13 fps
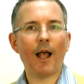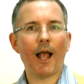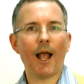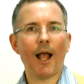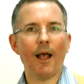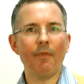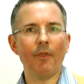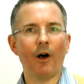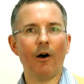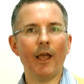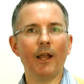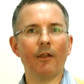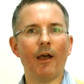And the
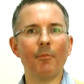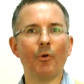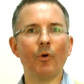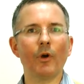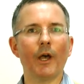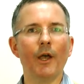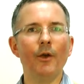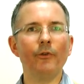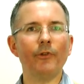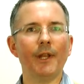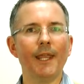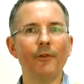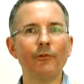higher LIBOR goes,
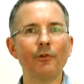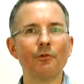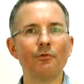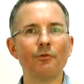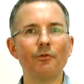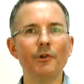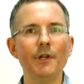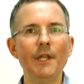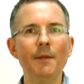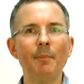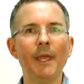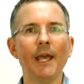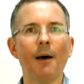and it is
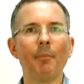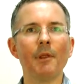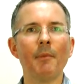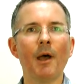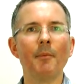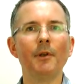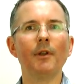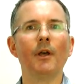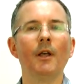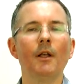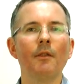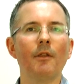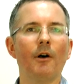creeping up at the moment,
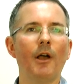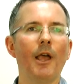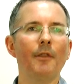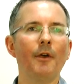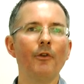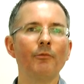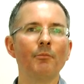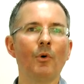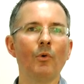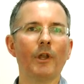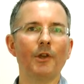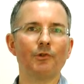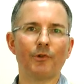the higher those
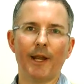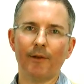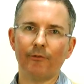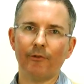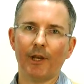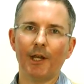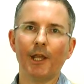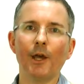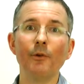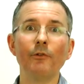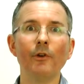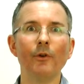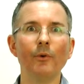mortgage rates are going to
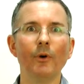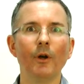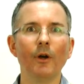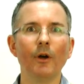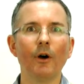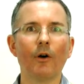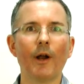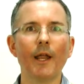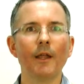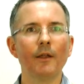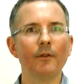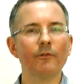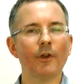go too. All right,
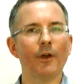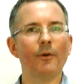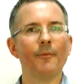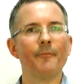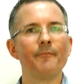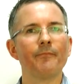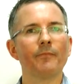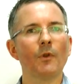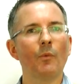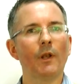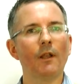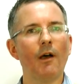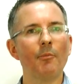so
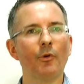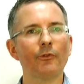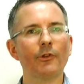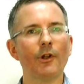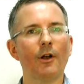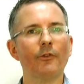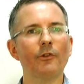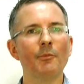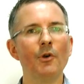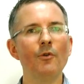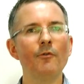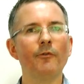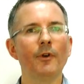when LIBOR starts to
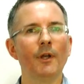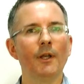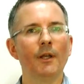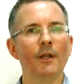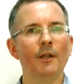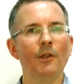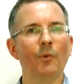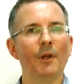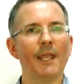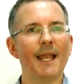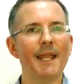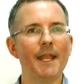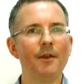move, you want to
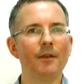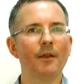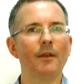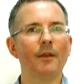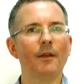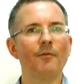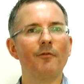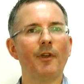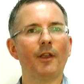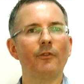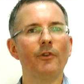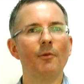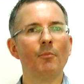get in and
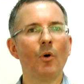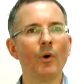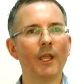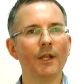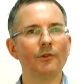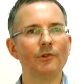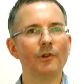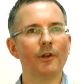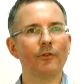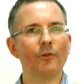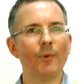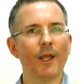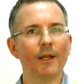fix your mortgage
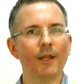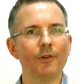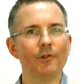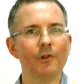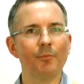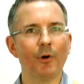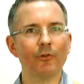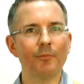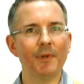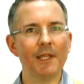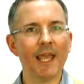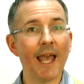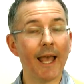as quickly as you
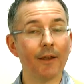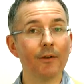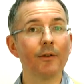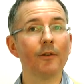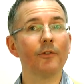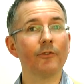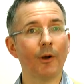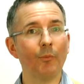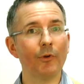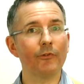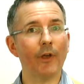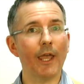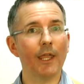possibly can, some
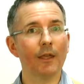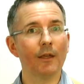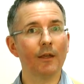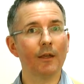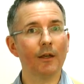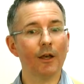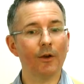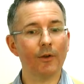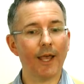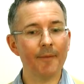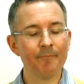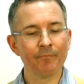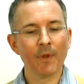would say.
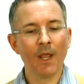Okay,